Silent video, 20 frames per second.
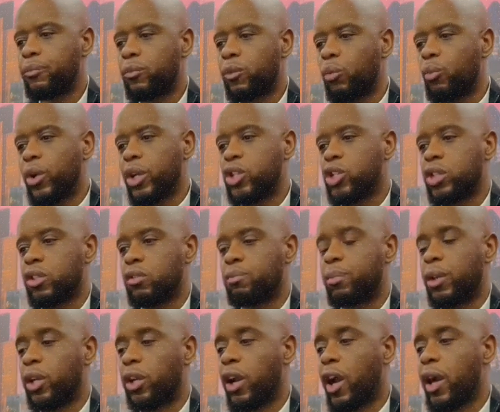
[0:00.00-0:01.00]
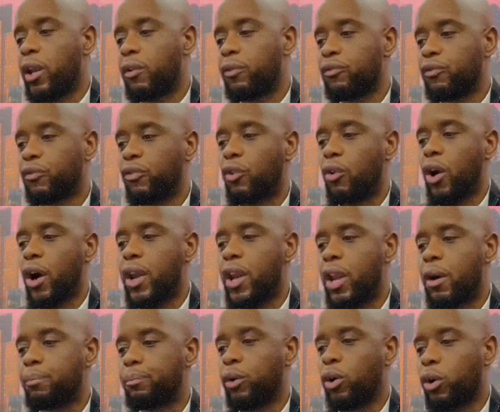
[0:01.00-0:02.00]
which has been going on for a
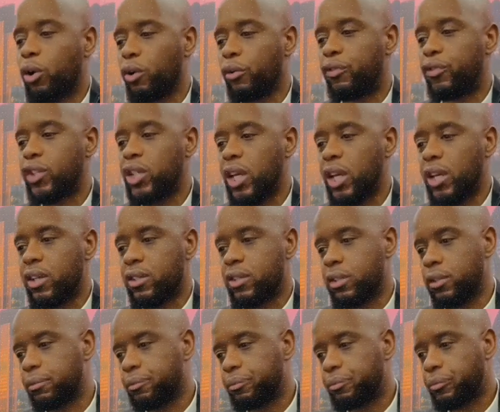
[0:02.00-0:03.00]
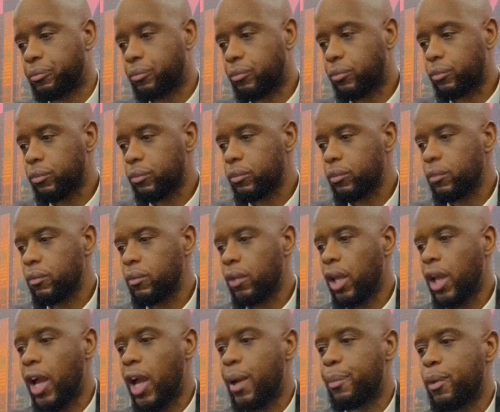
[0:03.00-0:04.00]
number of years.
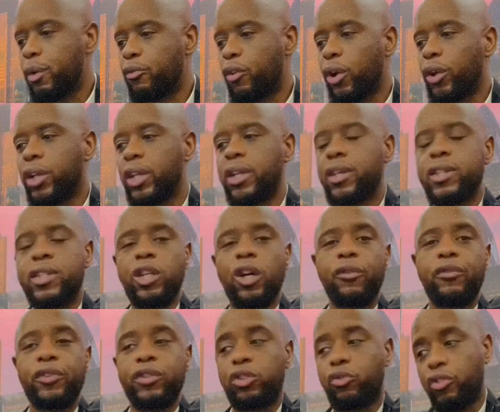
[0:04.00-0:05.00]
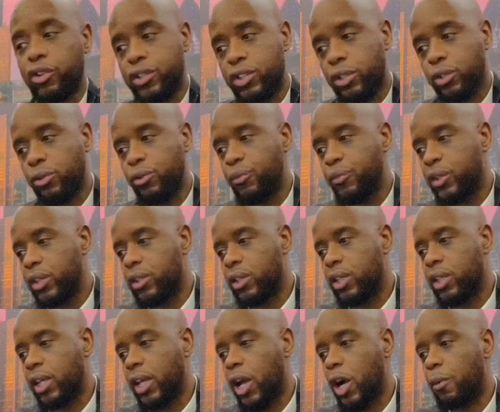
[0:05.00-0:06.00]
Rogan itself is critical in
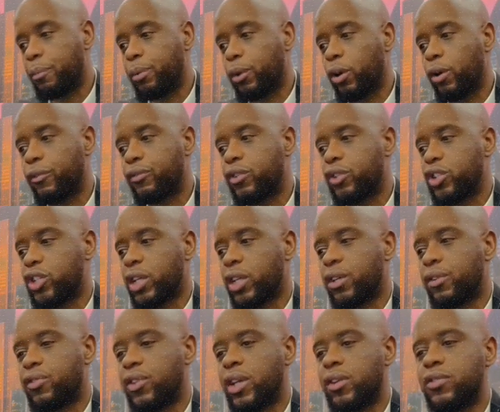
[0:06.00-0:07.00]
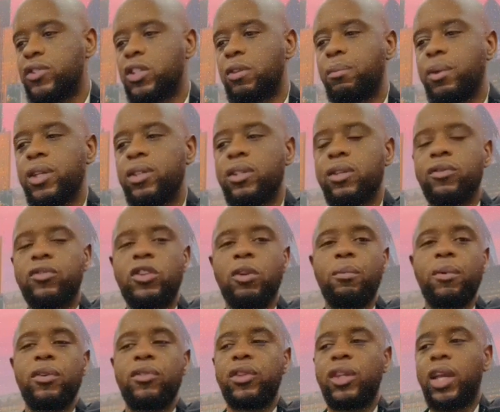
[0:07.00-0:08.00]
the helping of Tajikistan to meet its
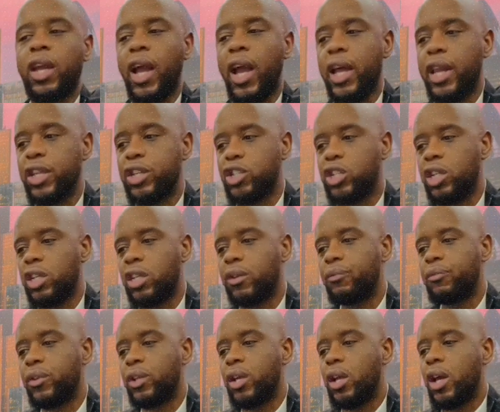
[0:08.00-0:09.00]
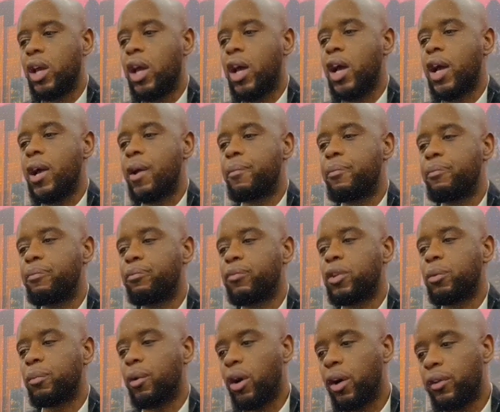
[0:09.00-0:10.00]
domestic energy
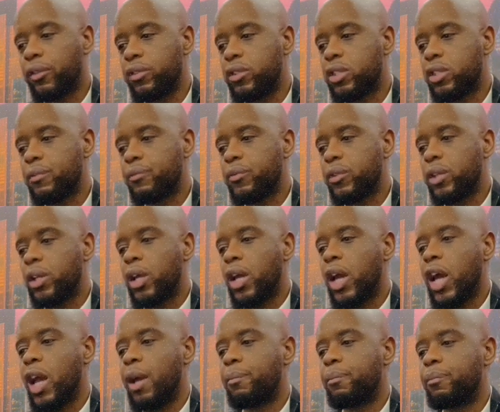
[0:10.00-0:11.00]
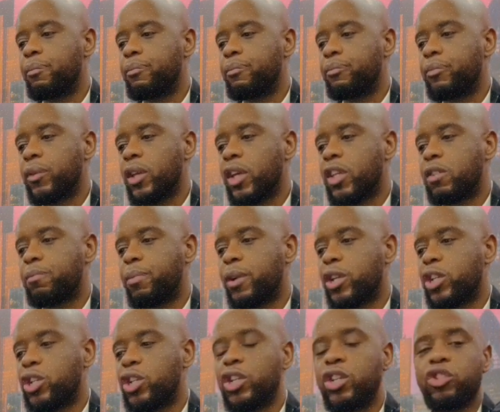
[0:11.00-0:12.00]
demands,
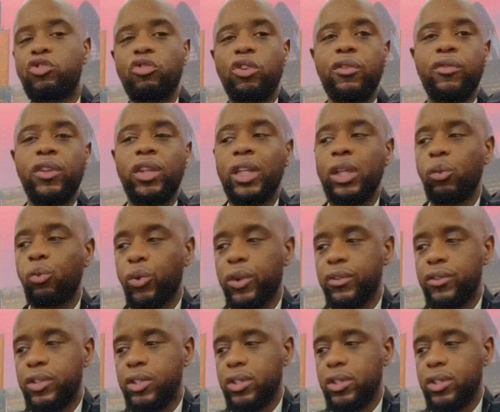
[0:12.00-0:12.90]
especially during the winter